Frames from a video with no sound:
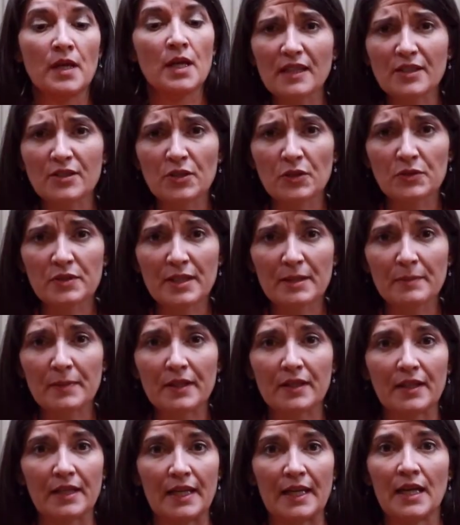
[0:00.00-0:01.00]
So
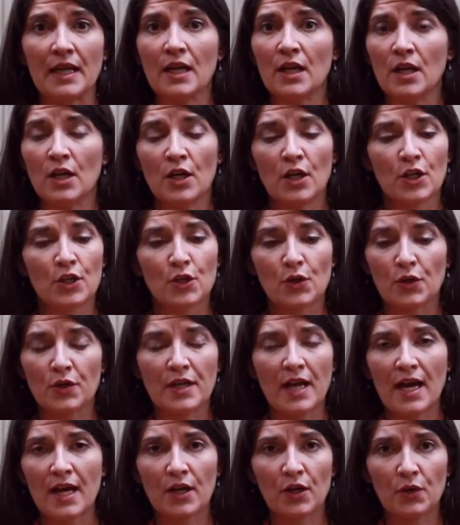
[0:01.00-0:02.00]
typically you're
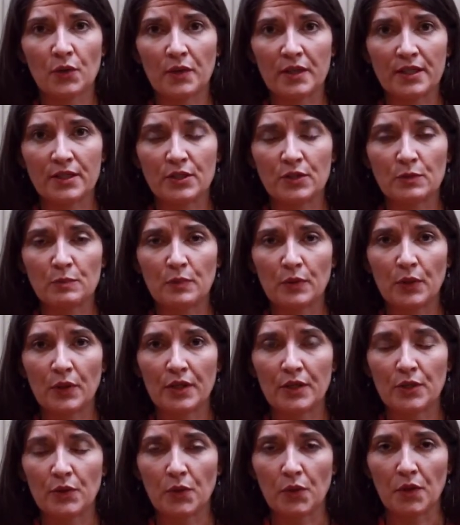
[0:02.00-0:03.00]
not going to
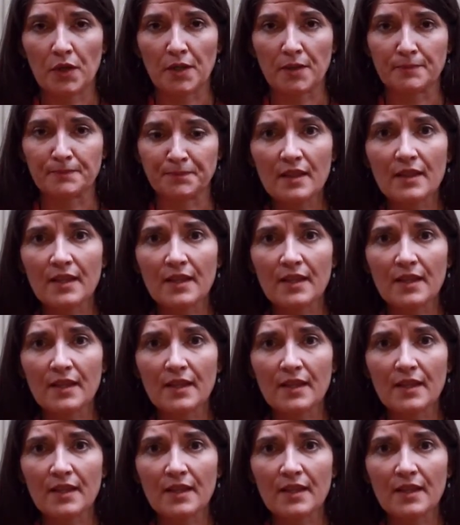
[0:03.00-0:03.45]
put your